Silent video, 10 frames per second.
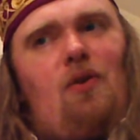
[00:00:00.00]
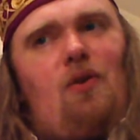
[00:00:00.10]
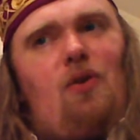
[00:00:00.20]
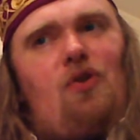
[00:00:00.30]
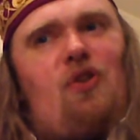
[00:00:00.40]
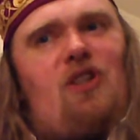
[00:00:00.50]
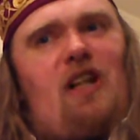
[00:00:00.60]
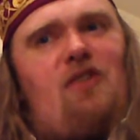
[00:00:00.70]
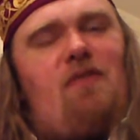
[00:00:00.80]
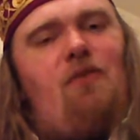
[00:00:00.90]

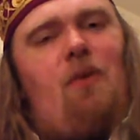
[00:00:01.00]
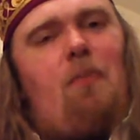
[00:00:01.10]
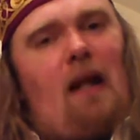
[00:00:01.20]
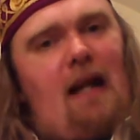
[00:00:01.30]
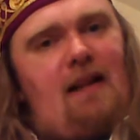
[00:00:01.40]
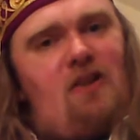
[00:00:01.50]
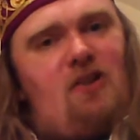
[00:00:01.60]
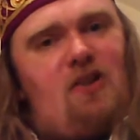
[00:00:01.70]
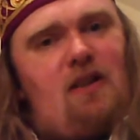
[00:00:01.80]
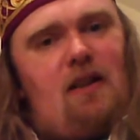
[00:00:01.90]
successfully
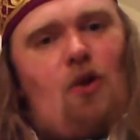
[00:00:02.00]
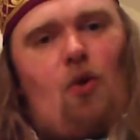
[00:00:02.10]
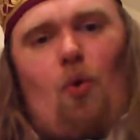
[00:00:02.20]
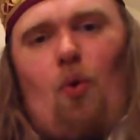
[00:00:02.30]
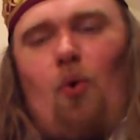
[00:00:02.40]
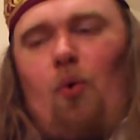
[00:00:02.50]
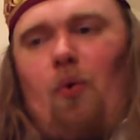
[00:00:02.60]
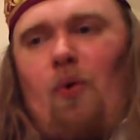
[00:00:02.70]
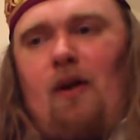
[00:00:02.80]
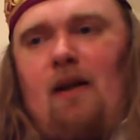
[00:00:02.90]
replaced
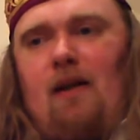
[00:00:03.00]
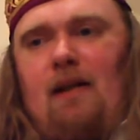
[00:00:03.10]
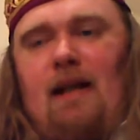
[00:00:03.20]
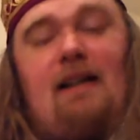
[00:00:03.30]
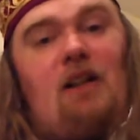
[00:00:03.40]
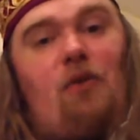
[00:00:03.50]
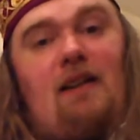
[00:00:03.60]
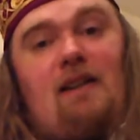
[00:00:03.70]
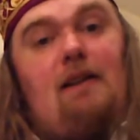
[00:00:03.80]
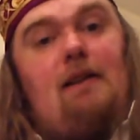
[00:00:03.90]
or
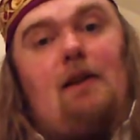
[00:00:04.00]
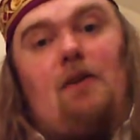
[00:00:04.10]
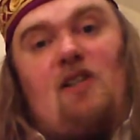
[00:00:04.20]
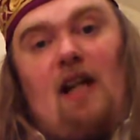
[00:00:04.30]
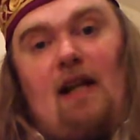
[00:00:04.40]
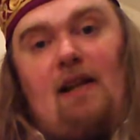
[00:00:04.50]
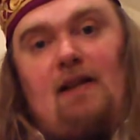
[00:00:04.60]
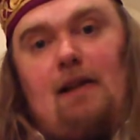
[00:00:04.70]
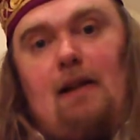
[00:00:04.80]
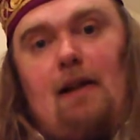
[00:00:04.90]
integrated into
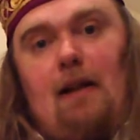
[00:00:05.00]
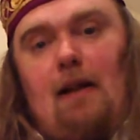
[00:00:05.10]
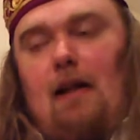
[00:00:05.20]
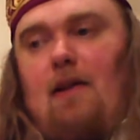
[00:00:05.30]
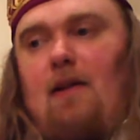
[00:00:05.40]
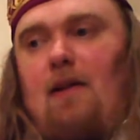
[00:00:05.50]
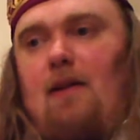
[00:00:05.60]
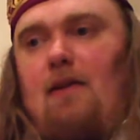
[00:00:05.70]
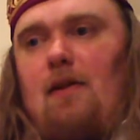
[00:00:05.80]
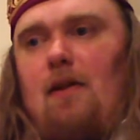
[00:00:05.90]
Christianity
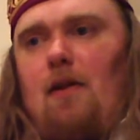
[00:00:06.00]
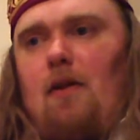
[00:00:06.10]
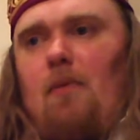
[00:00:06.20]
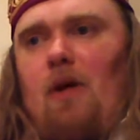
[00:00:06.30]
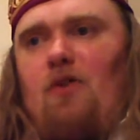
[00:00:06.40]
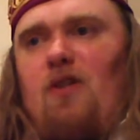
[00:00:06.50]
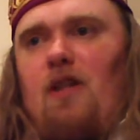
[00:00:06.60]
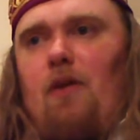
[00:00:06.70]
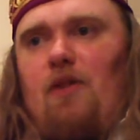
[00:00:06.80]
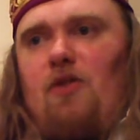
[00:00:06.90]
that most of
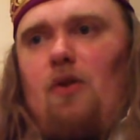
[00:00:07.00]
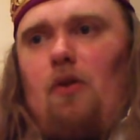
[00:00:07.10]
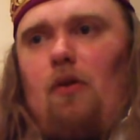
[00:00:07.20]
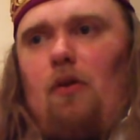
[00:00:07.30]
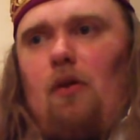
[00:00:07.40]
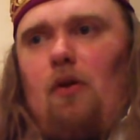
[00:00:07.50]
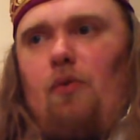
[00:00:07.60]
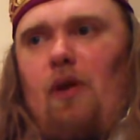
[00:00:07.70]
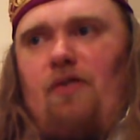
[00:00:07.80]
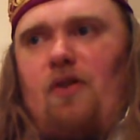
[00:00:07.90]
the original
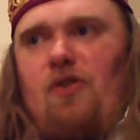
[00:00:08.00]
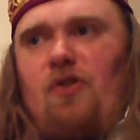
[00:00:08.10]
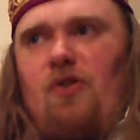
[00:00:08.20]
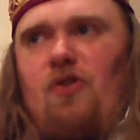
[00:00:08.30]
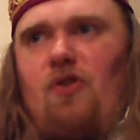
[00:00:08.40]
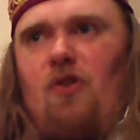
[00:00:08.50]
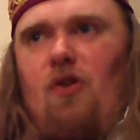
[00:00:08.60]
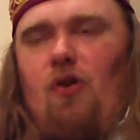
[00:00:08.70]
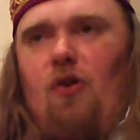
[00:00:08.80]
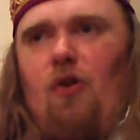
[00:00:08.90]
references
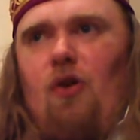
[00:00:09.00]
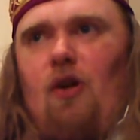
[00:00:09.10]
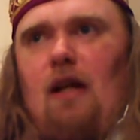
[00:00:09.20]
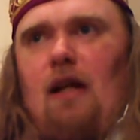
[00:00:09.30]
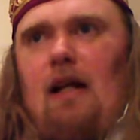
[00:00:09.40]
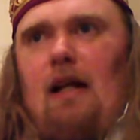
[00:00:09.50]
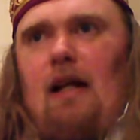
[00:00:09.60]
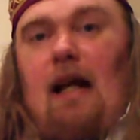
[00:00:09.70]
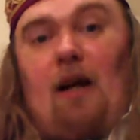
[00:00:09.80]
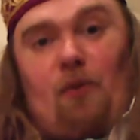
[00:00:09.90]

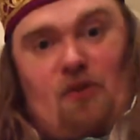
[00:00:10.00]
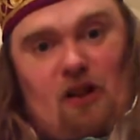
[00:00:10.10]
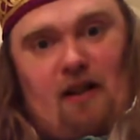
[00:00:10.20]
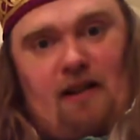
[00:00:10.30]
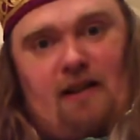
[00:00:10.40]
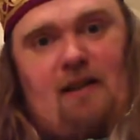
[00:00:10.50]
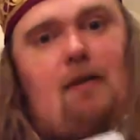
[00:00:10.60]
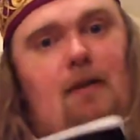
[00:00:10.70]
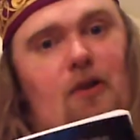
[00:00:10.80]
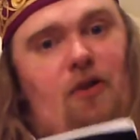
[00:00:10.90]
outside
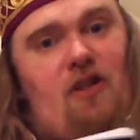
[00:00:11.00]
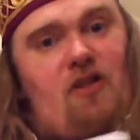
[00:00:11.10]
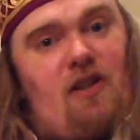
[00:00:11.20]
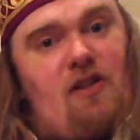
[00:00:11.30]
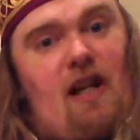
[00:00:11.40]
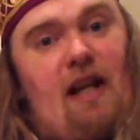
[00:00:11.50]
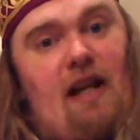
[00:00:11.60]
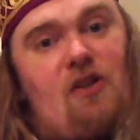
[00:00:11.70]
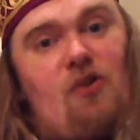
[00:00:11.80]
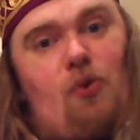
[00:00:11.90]
Christian
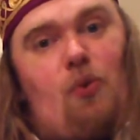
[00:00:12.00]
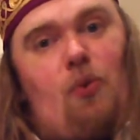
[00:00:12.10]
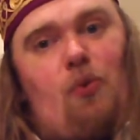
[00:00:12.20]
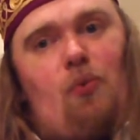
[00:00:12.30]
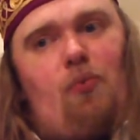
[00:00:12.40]
texts or